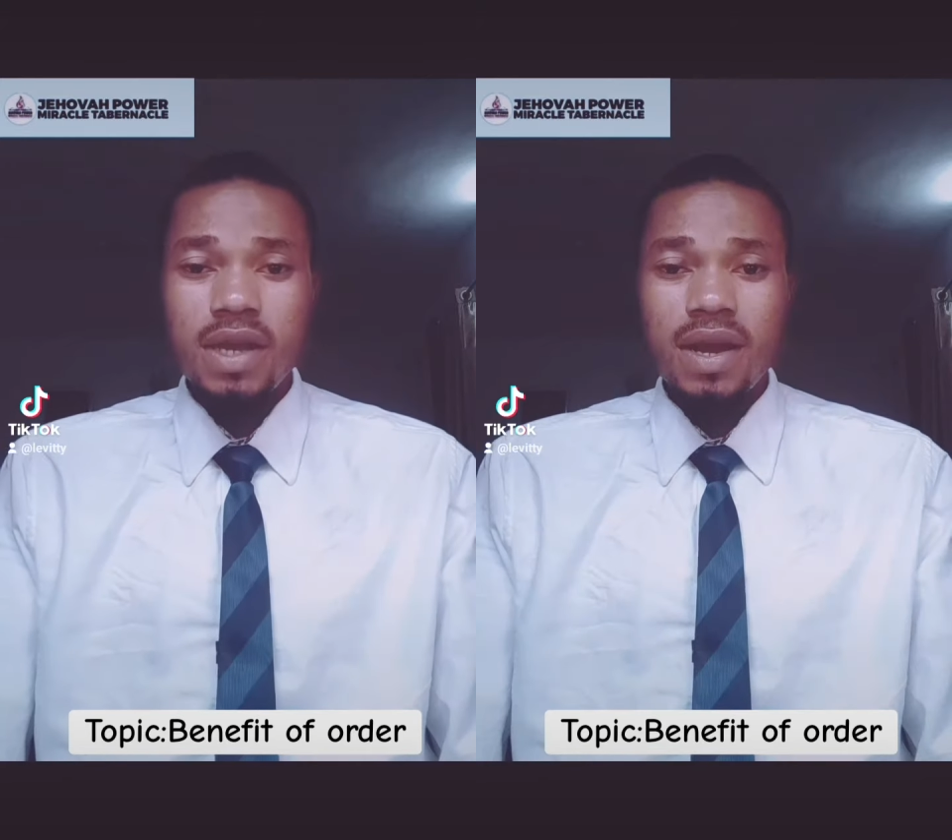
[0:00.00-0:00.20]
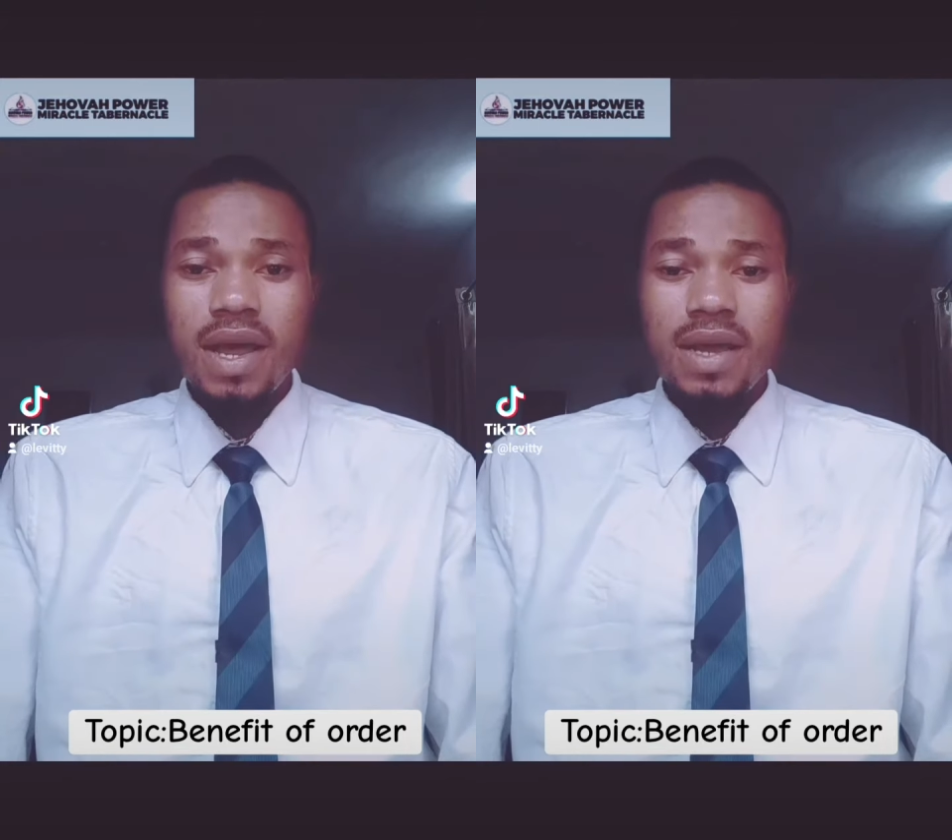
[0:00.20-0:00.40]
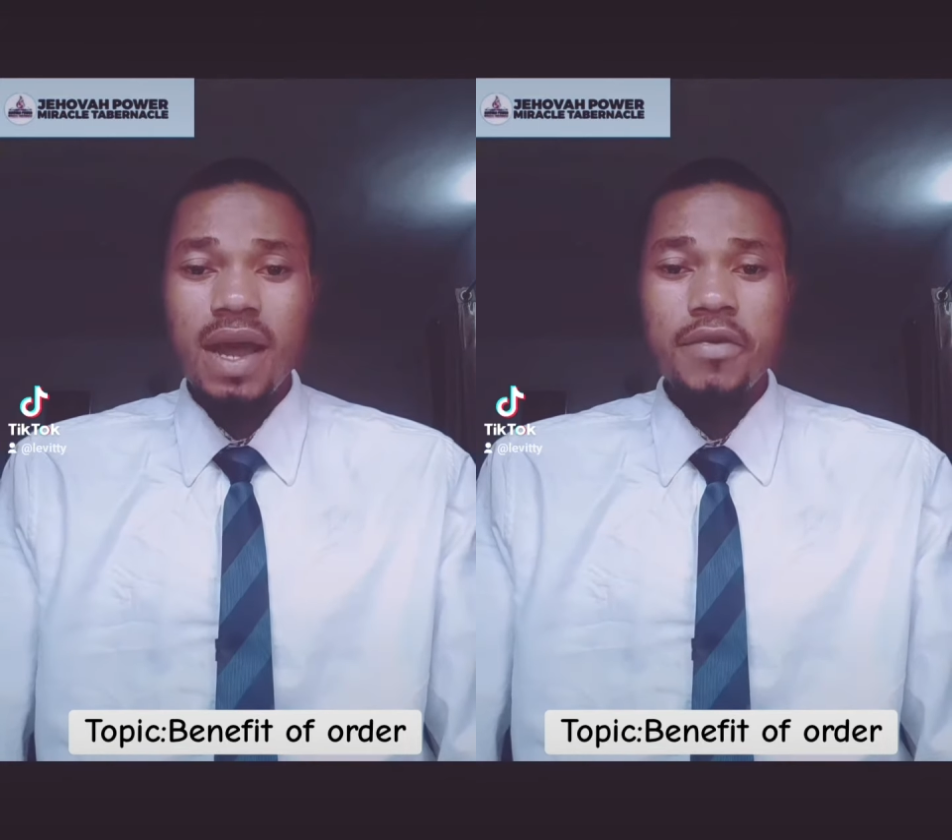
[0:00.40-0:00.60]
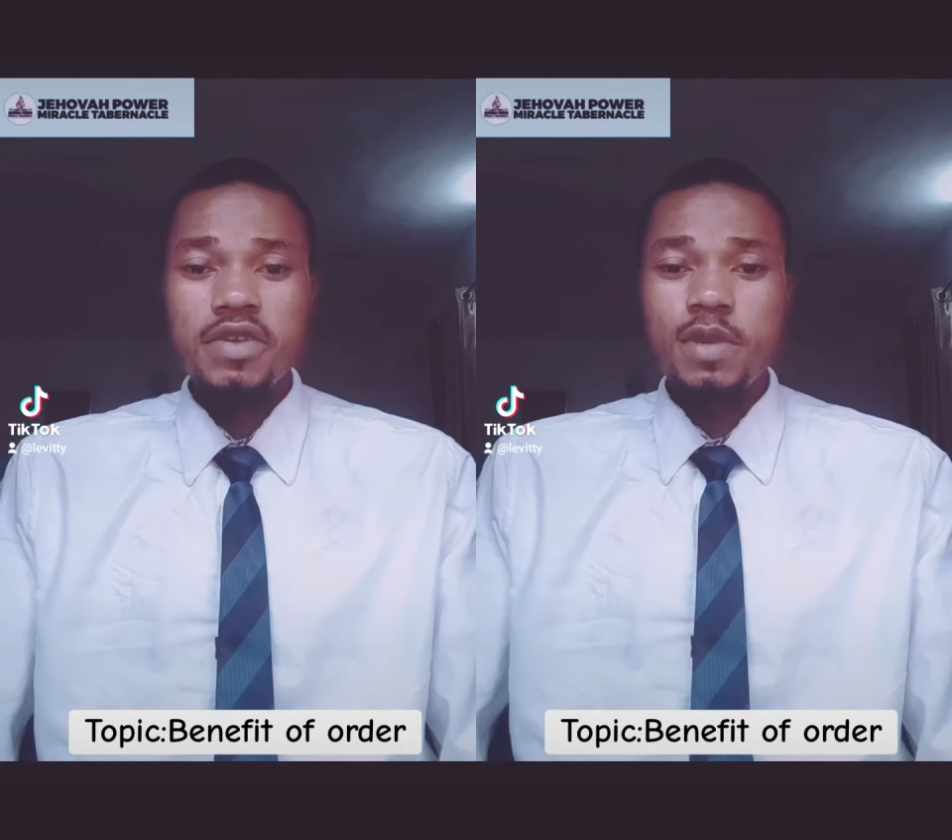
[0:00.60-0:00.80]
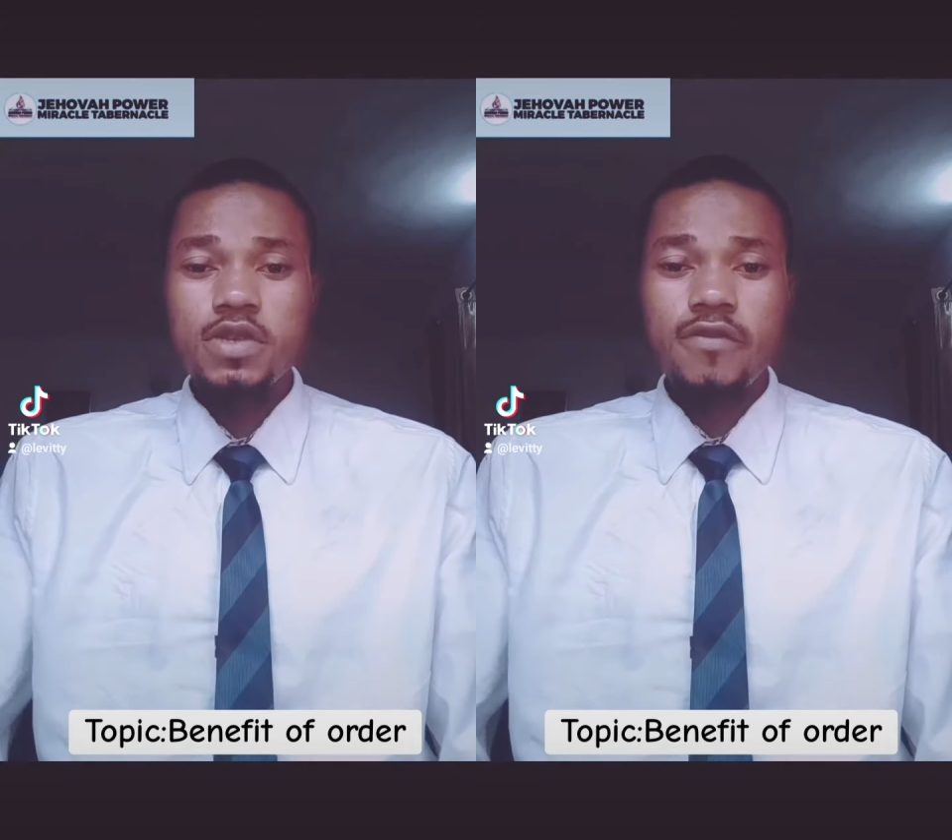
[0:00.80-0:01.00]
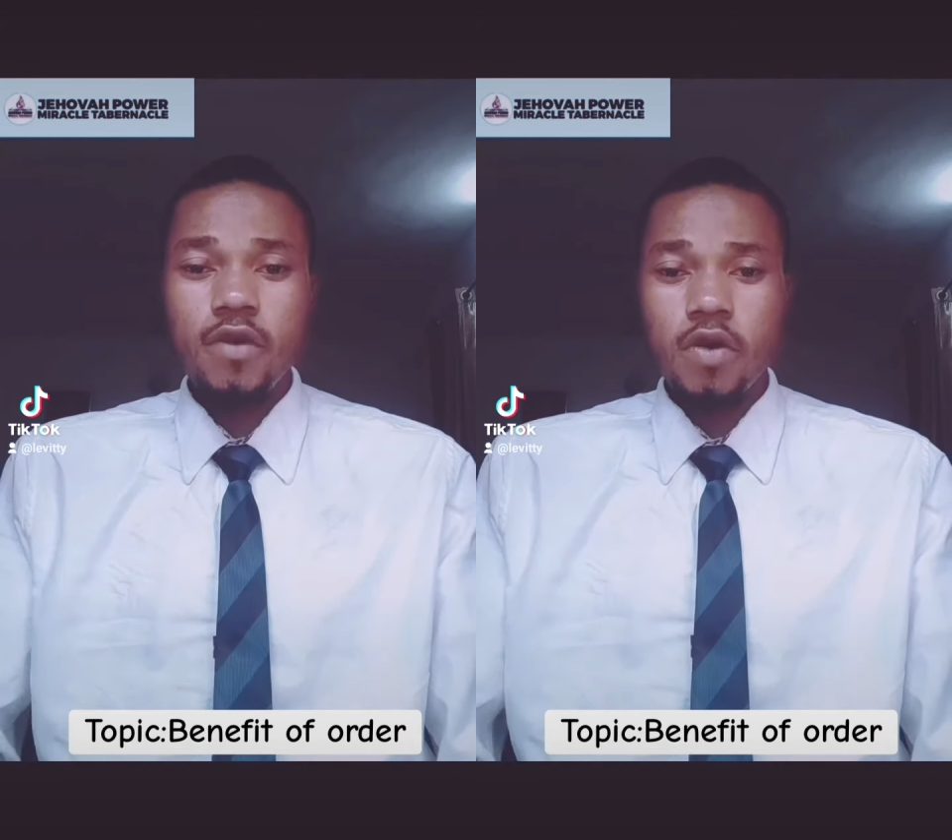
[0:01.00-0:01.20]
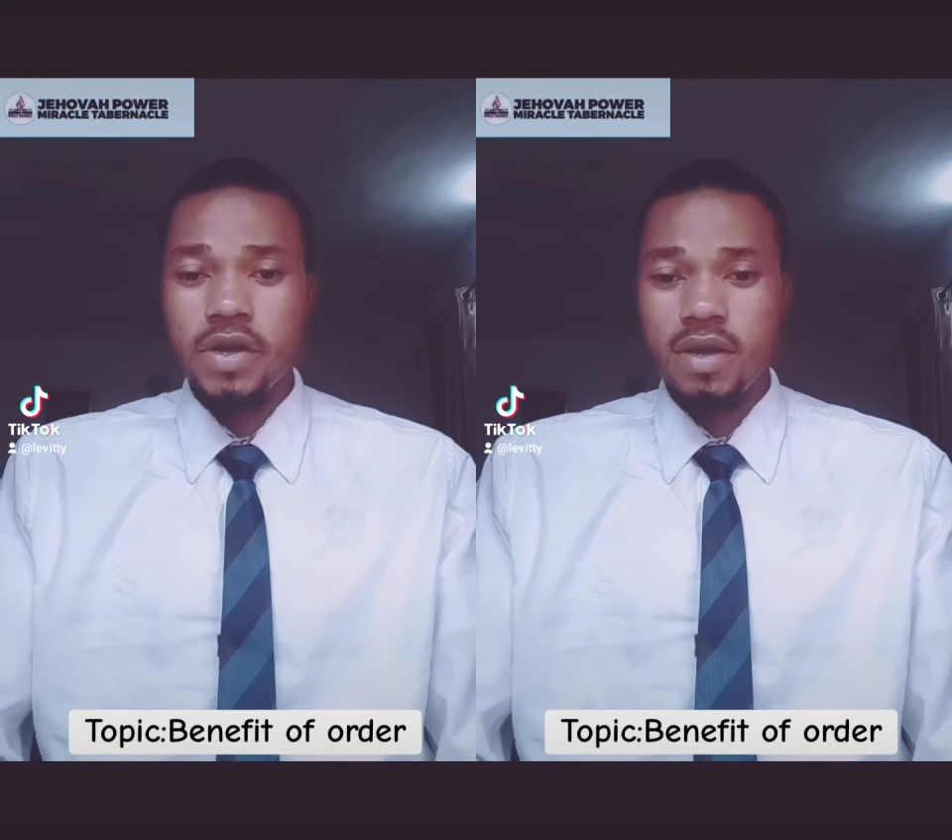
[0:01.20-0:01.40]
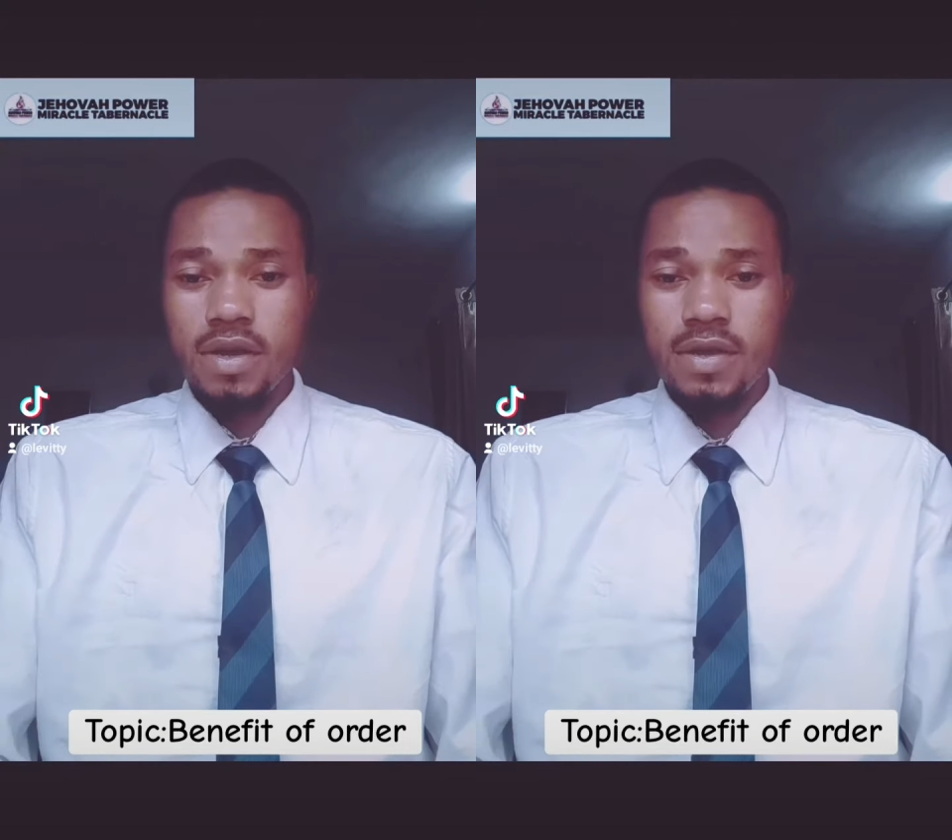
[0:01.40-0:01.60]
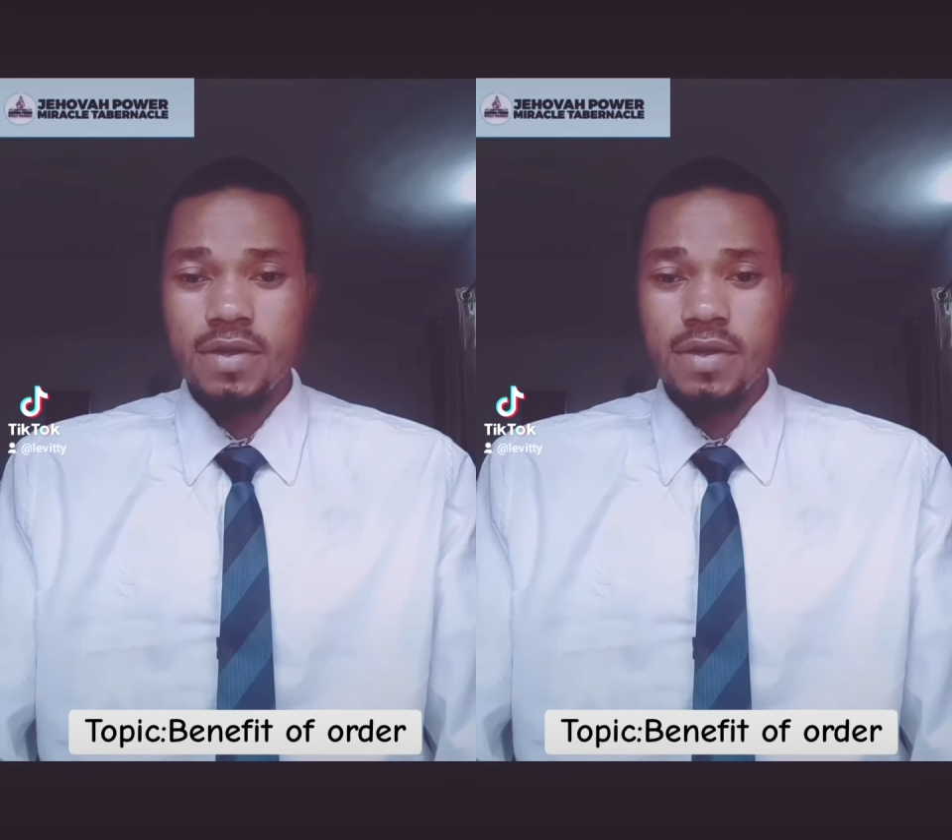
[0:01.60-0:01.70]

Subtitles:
they lack arrangement of order,